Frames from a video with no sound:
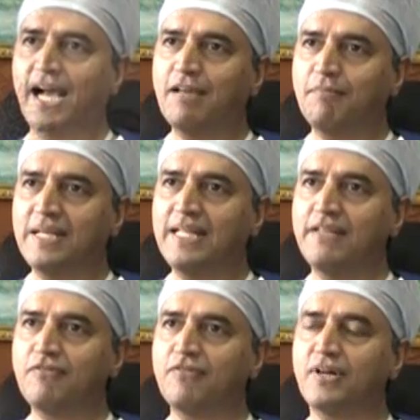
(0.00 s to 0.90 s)
I
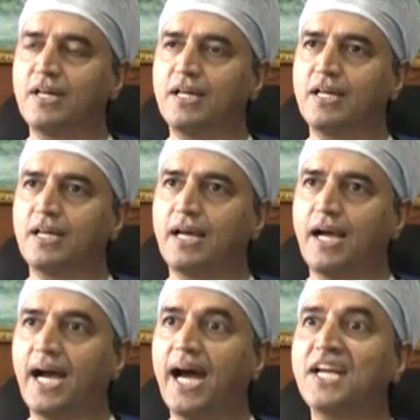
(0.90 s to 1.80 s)
believe
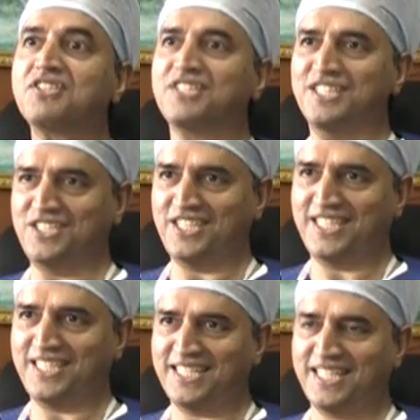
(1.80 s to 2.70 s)
heart
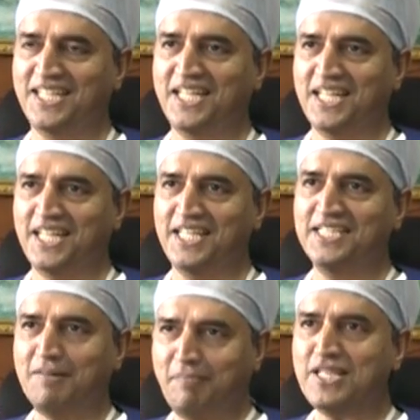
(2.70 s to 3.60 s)
surgery
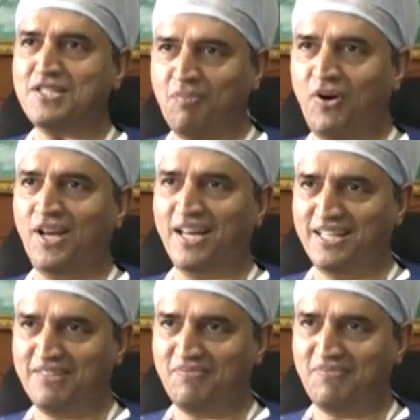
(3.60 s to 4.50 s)
is the best model.
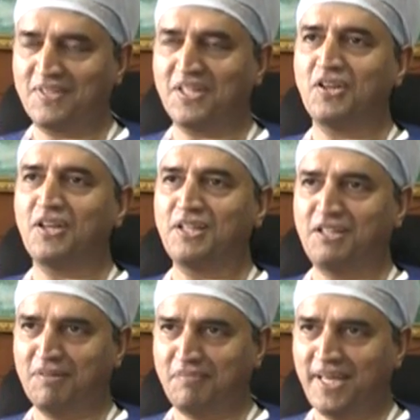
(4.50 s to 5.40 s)

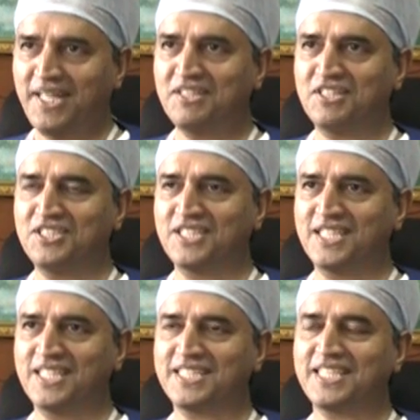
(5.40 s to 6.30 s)
The main
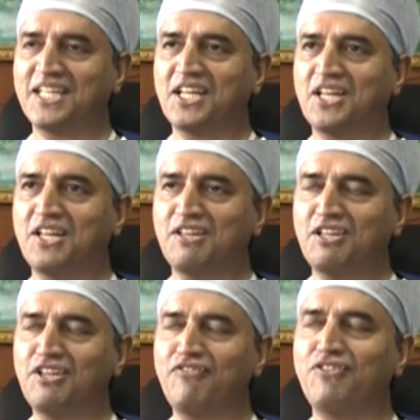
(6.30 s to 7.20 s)
reason is,
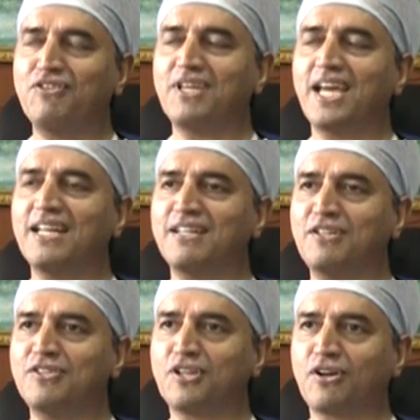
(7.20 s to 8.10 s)
if you can
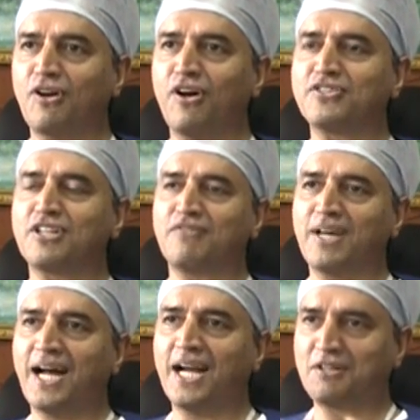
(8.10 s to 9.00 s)
reduce the cost of a
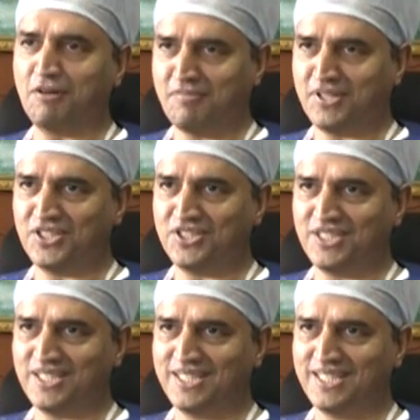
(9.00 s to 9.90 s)
heart operation,